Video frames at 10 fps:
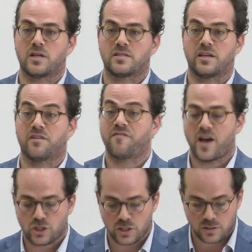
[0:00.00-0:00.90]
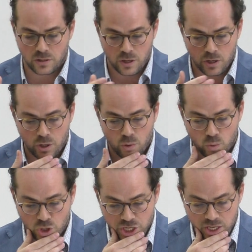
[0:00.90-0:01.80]
let's say, a fascist
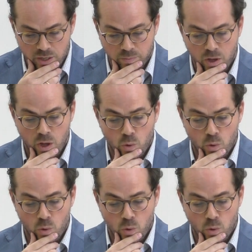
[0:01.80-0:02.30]
regime,